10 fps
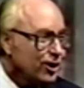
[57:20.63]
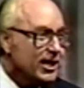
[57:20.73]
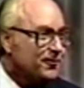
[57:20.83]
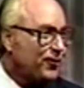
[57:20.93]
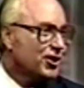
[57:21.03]

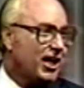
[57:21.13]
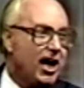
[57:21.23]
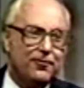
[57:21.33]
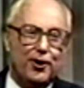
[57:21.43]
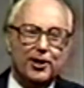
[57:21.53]
his first
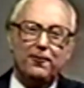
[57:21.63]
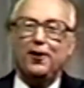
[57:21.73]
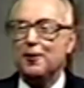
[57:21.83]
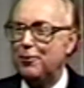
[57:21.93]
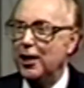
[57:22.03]
convert in
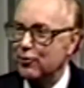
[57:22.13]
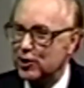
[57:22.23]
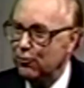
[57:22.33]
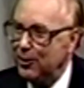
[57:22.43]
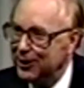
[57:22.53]
Philippi was a
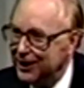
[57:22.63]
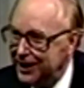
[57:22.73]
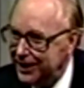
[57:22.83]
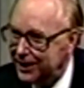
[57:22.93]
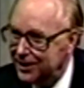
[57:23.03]
woman,
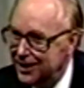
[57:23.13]
Lydia,